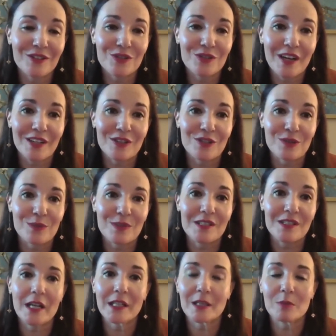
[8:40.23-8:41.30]
the director,
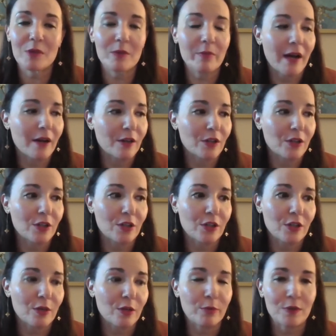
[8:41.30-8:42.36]
was telling me about
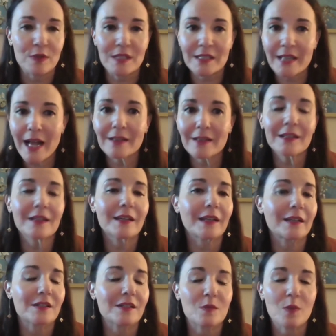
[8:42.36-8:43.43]
her personality, and
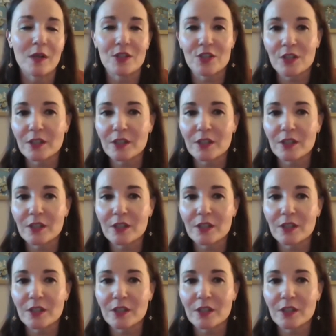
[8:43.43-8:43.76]
I got to watch a